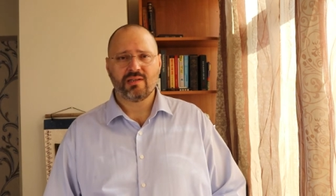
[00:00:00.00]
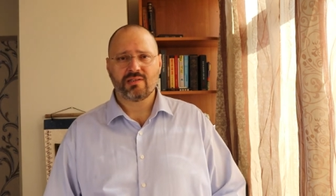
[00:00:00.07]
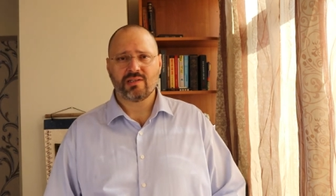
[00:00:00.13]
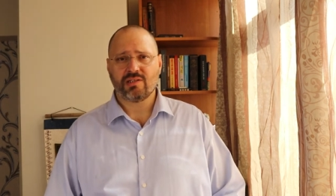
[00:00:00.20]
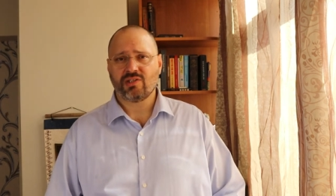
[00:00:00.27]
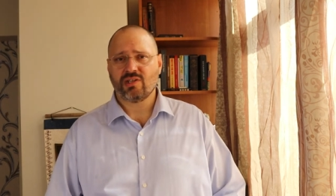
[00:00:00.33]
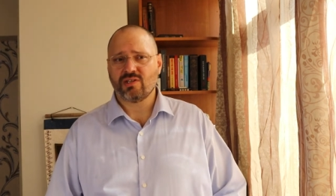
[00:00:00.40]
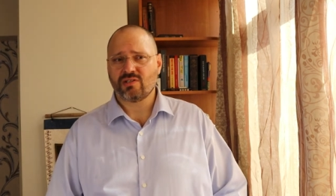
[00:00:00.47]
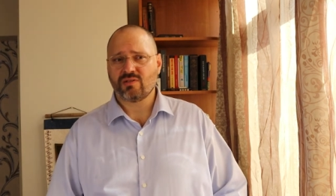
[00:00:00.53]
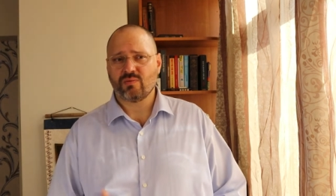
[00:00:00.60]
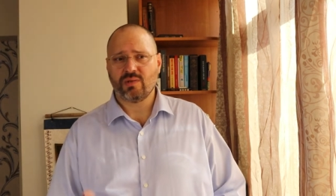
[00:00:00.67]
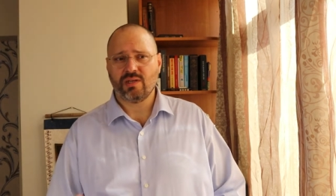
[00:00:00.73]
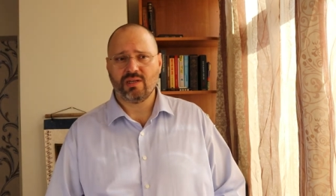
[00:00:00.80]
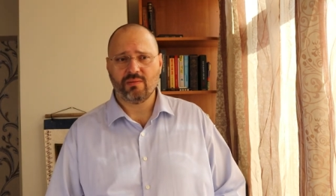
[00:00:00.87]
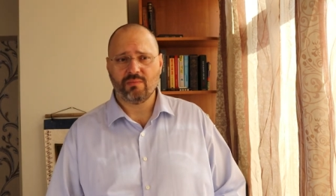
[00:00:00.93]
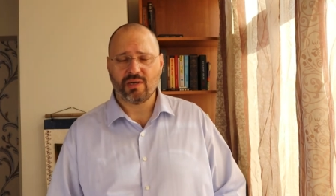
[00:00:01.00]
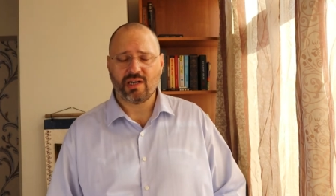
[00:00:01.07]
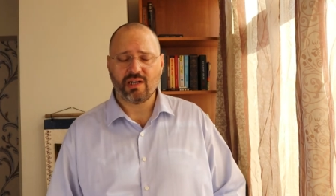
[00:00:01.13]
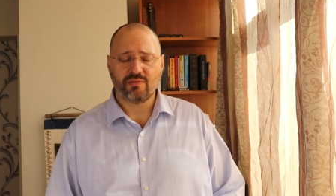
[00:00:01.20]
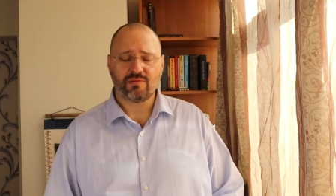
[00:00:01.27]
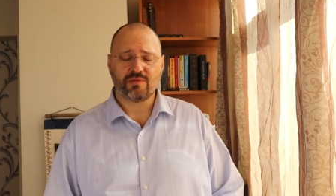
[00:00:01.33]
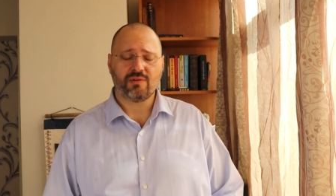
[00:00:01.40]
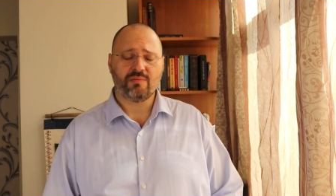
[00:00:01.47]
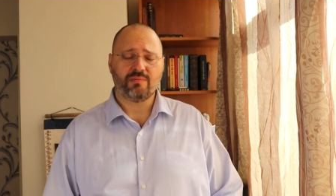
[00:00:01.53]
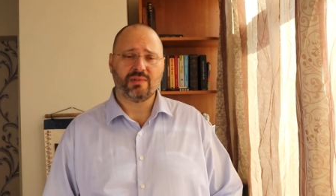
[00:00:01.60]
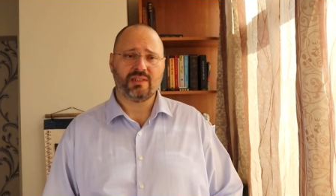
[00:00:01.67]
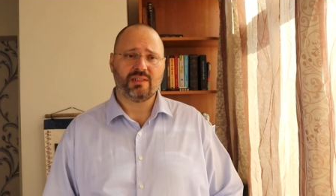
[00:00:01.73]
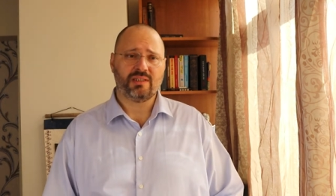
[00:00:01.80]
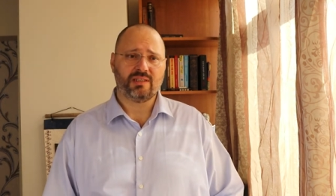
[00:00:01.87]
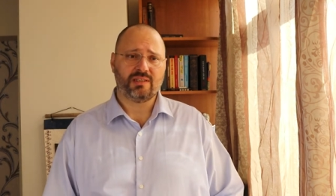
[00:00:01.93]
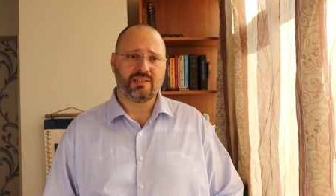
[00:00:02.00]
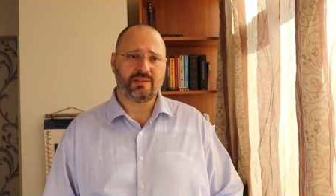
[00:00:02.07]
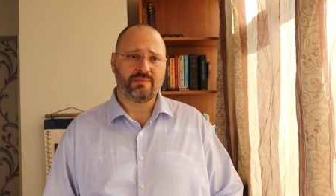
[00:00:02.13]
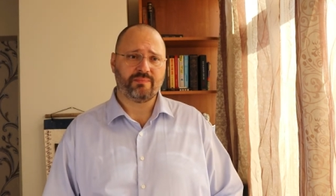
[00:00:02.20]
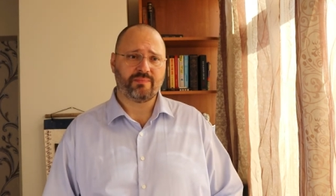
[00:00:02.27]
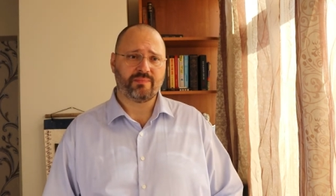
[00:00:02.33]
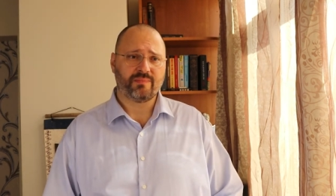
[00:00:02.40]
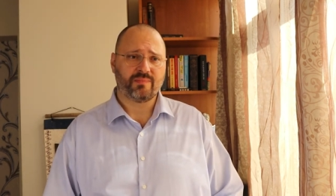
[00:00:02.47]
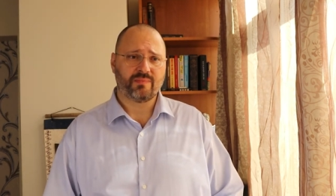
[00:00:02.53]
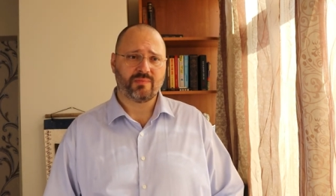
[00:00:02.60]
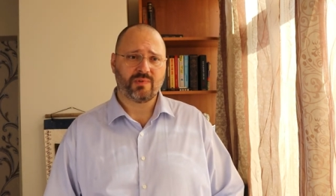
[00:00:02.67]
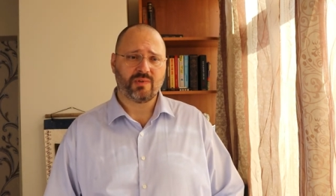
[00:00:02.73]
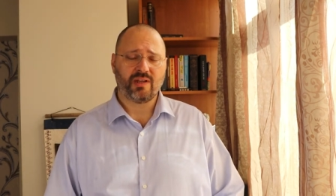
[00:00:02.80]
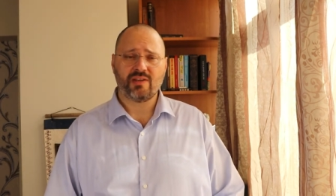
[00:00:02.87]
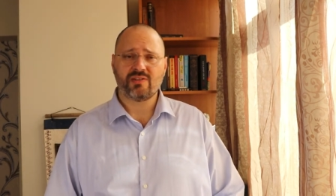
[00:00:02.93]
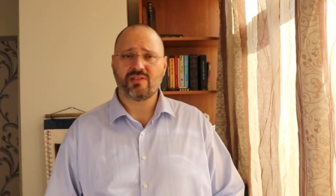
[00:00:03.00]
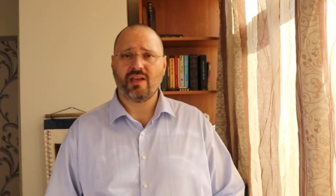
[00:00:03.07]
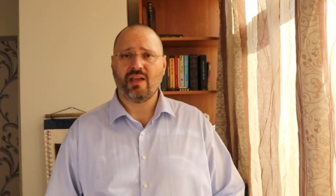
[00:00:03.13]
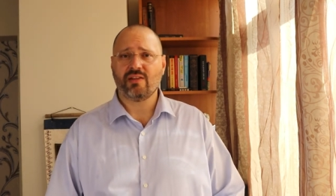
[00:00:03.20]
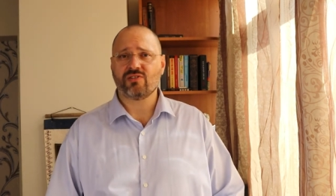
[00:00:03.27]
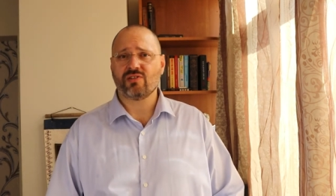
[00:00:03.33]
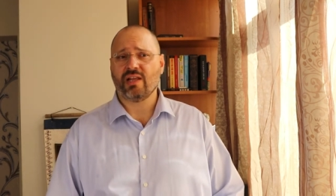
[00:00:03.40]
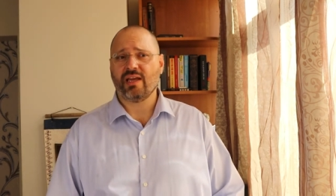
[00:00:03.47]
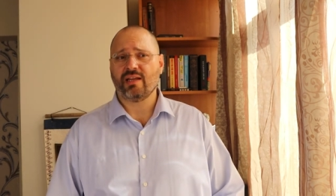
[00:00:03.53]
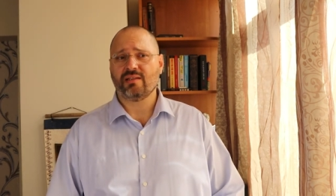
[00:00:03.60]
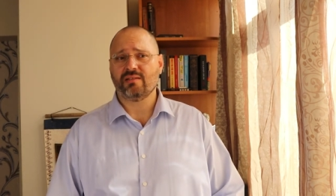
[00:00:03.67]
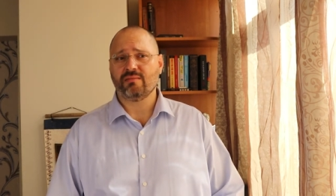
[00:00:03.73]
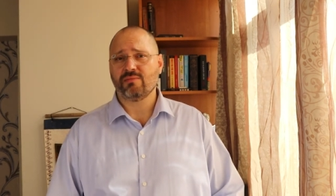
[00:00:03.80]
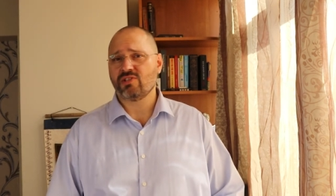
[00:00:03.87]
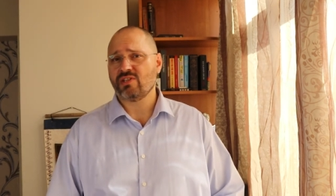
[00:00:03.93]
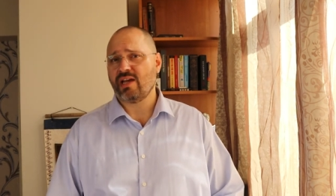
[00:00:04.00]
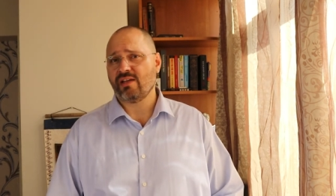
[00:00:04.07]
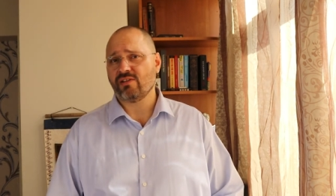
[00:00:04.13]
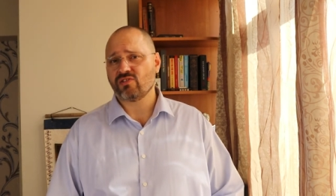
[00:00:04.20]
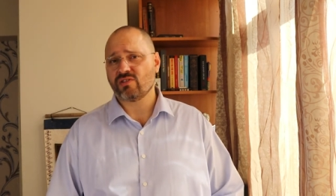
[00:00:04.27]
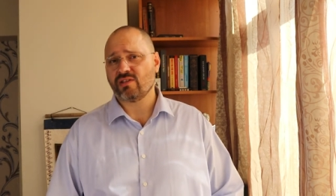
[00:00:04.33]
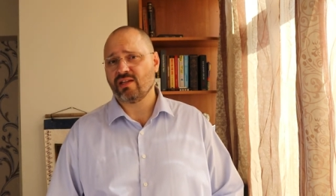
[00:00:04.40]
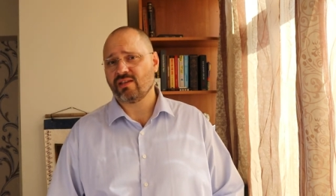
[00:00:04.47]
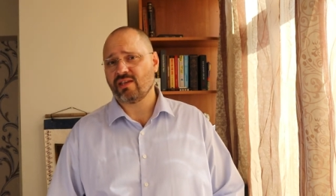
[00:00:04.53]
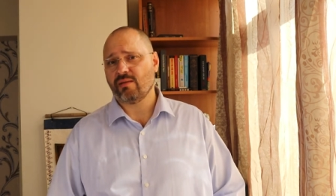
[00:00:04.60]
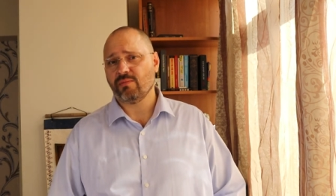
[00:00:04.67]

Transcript: such as we buy from uh, United States, like the missiles that